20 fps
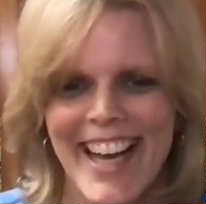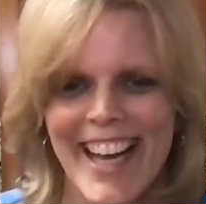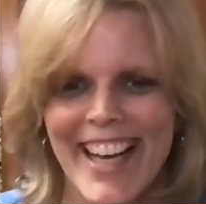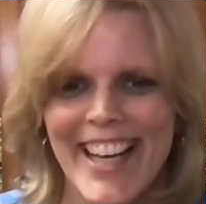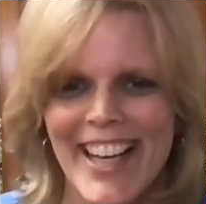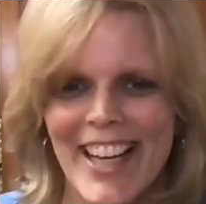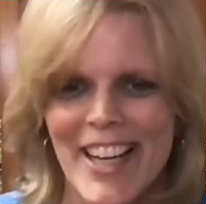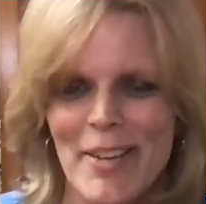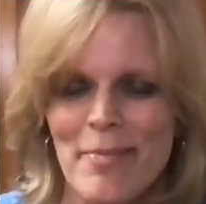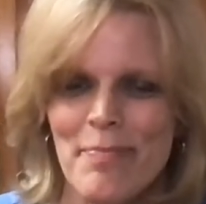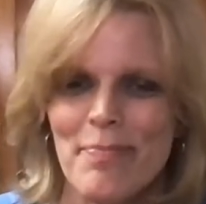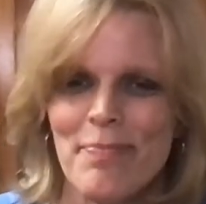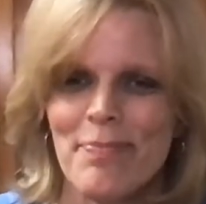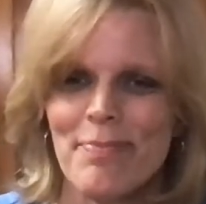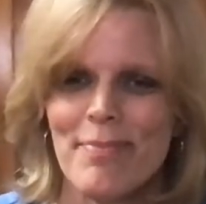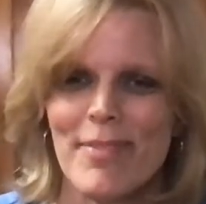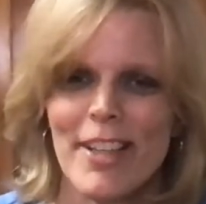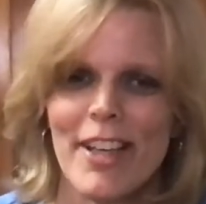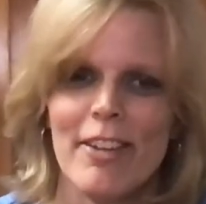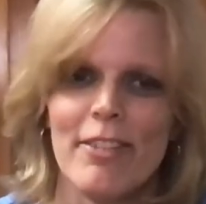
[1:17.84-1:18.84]

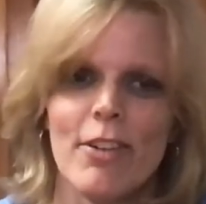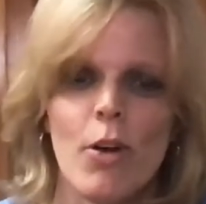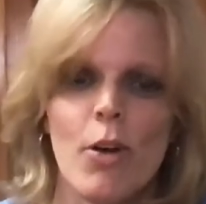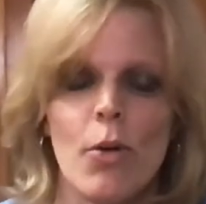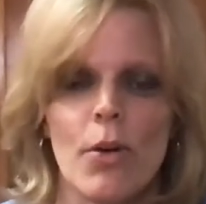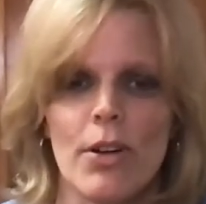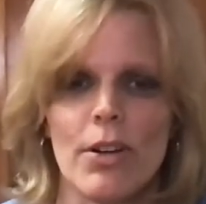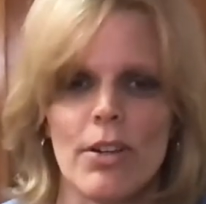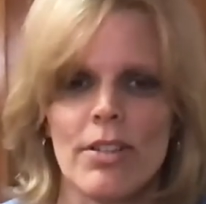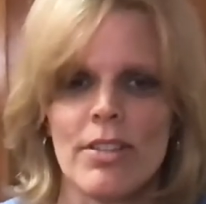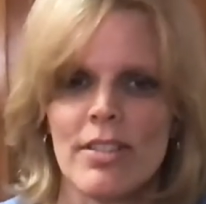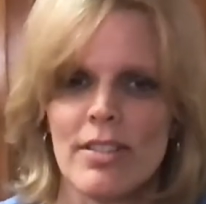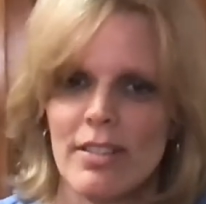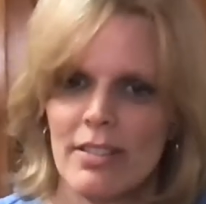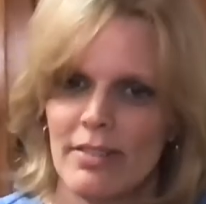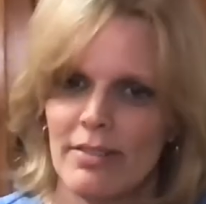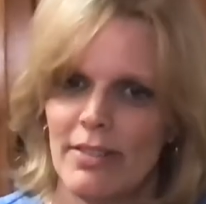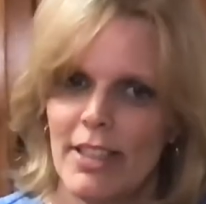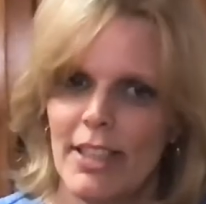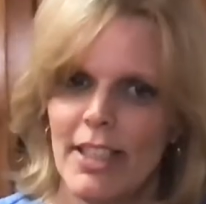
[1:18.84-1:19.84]
Of course,
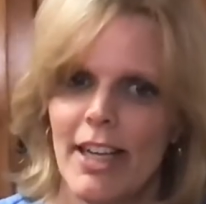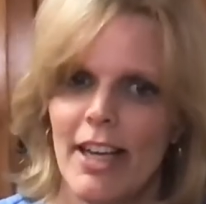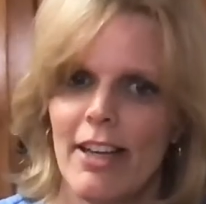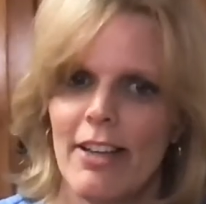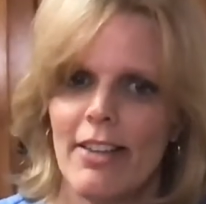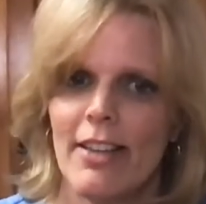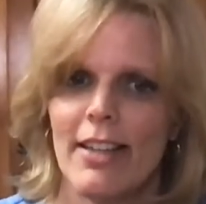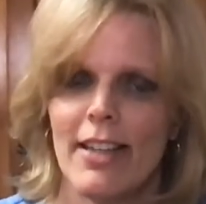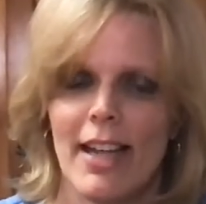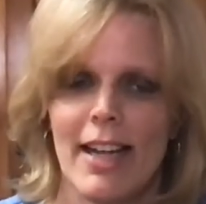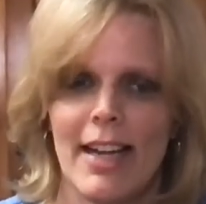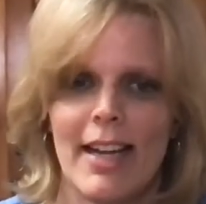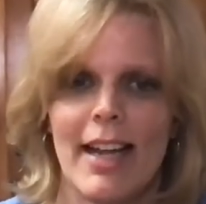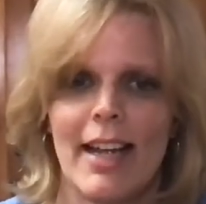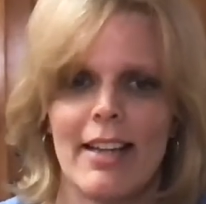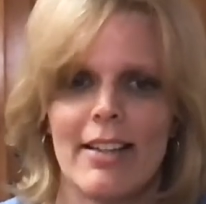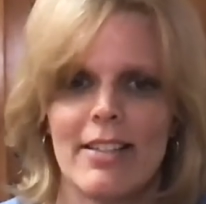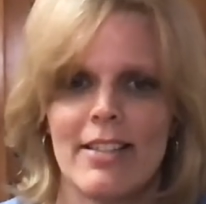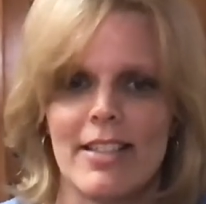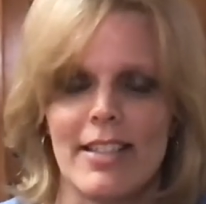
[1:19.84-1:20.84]
the
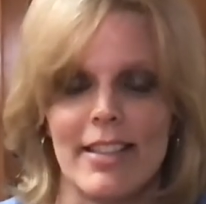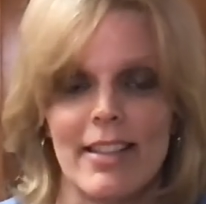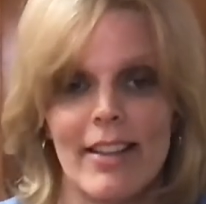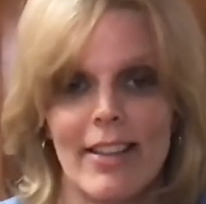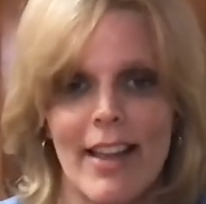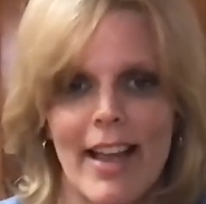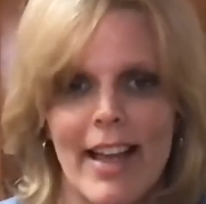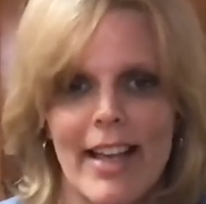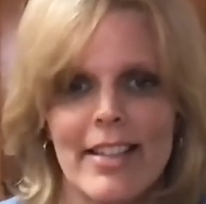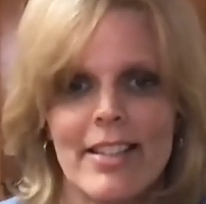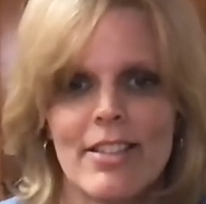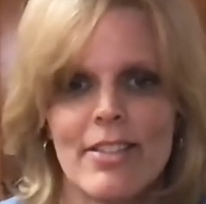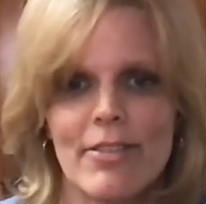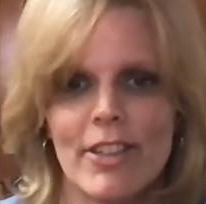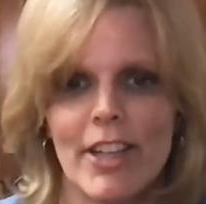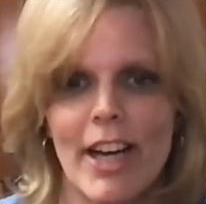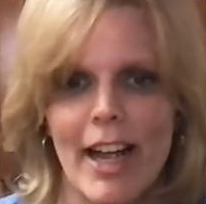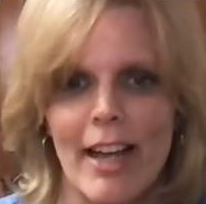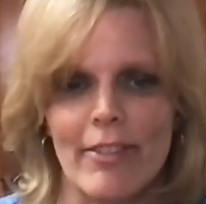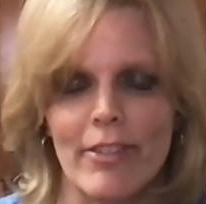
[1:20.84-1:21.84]
nightgowns didn't last
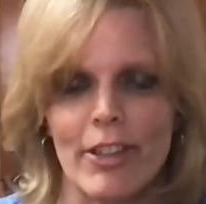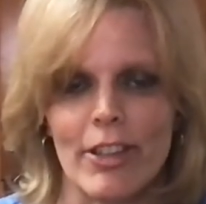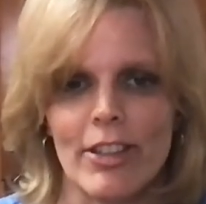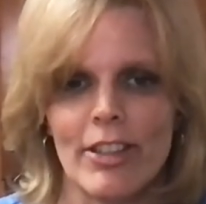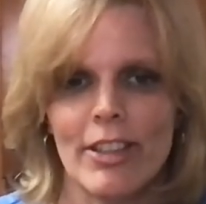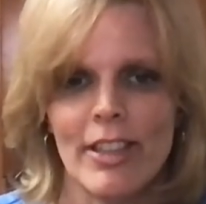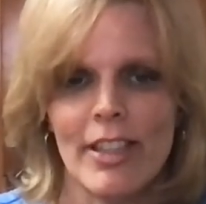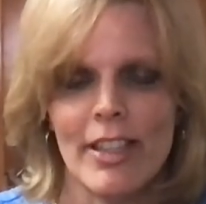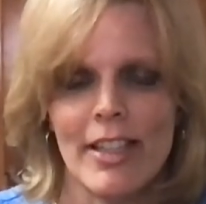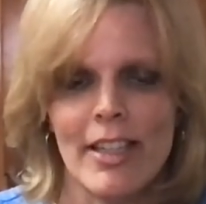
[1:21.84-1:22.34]
forever.